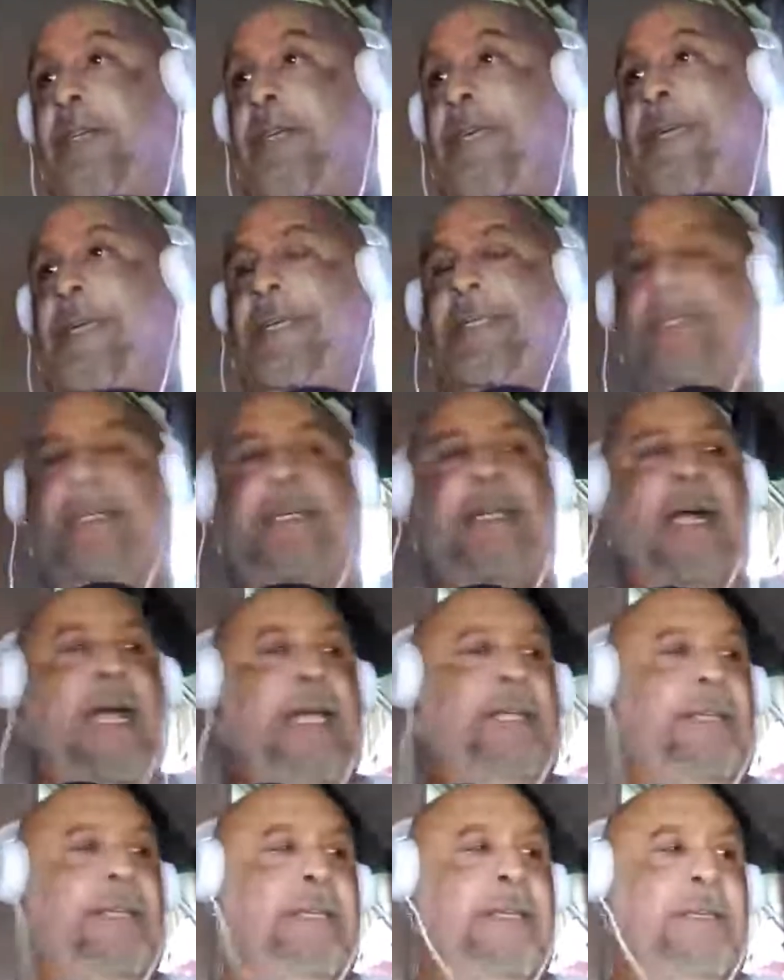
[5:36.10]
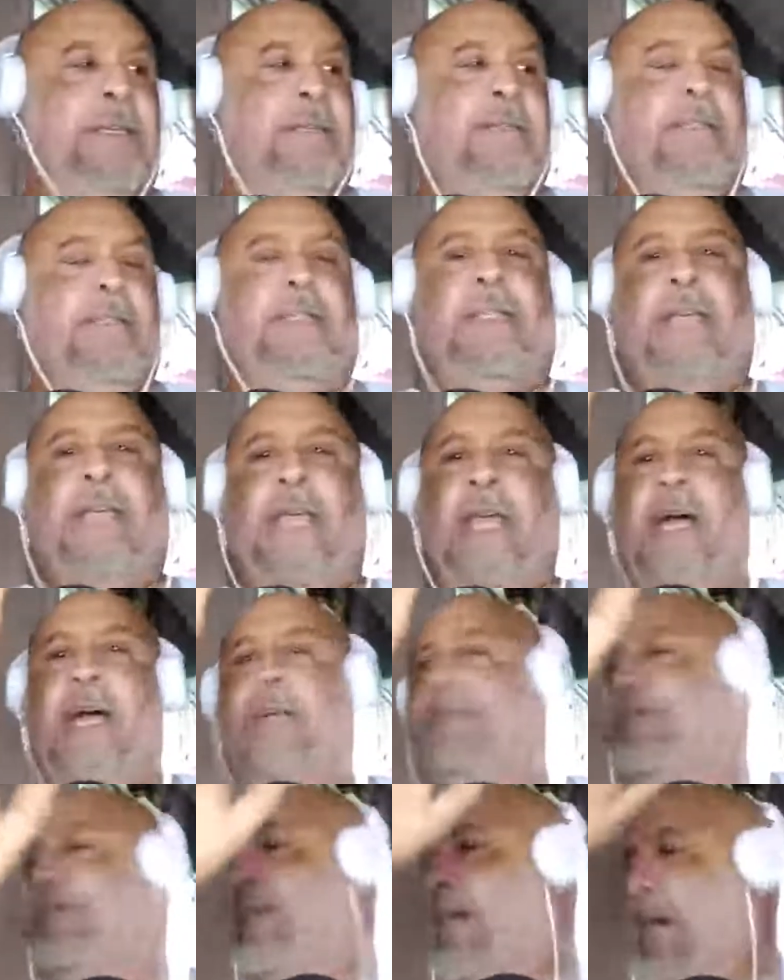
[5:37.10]
tonight is the day out of
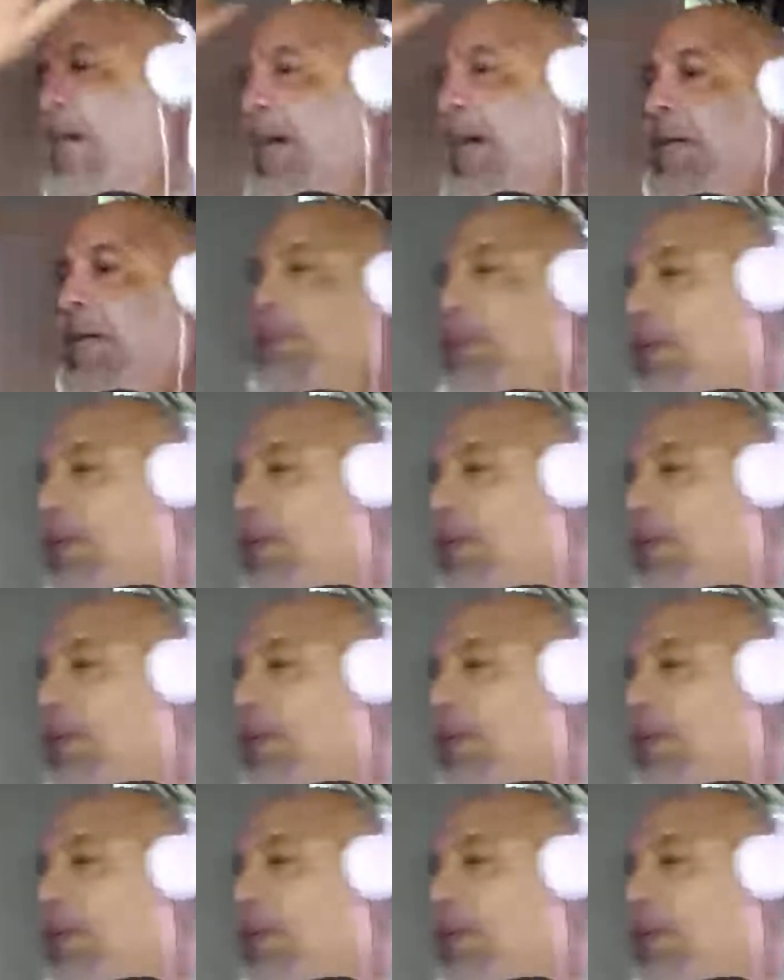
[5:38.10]
time,